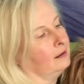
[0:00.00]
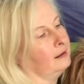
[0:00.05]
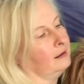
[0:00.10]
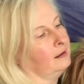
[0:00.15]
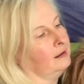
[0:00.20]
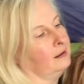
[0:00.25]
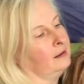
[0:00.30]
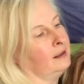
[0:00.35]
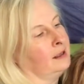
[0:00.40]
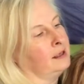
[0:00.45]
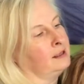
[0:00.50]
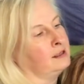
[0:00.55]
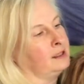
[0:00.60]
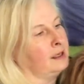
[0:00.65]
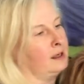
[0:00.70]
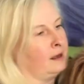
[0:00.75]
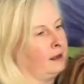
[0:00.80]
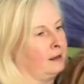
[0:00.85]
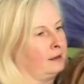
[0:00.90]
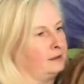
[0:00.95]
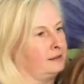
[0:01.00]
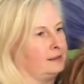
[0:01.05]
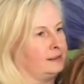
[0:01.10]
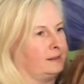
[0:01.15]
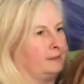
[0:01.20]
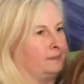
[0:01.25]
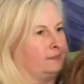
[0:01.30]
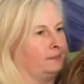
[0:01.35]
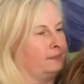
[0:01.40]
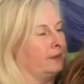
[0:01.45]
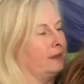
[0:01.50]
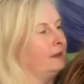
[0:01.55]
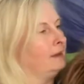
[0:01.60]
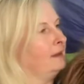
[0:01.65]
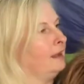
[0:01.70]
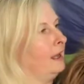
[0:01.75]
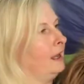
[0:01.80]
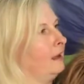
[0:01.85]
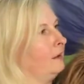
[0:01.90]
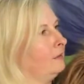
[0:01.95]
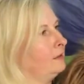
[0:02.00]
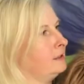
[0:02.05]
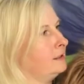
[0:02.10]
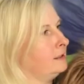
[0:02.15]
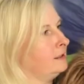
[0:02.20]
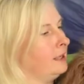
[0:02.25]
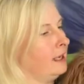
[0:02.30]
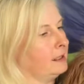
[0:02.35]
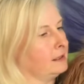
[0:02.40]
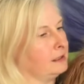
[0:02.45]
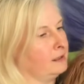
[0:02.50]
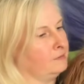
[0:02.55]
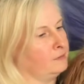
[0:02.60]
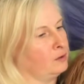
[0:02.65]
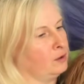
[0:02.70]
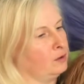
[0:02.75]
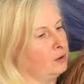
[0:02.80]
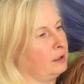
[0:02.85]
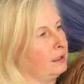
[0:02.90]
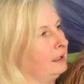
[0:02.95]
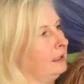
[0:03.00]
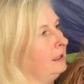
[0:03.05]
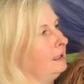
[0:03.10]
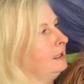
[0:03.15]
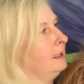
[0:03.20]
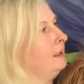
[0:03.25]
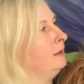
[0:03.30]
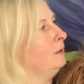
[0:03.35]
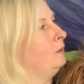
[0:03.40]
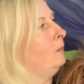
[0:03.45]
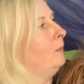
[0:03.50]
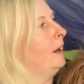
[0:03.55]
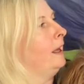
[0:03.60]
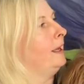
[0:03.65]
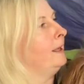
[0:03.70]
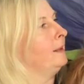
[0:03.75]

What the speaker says: There she goes. Now the detective dog leading the way.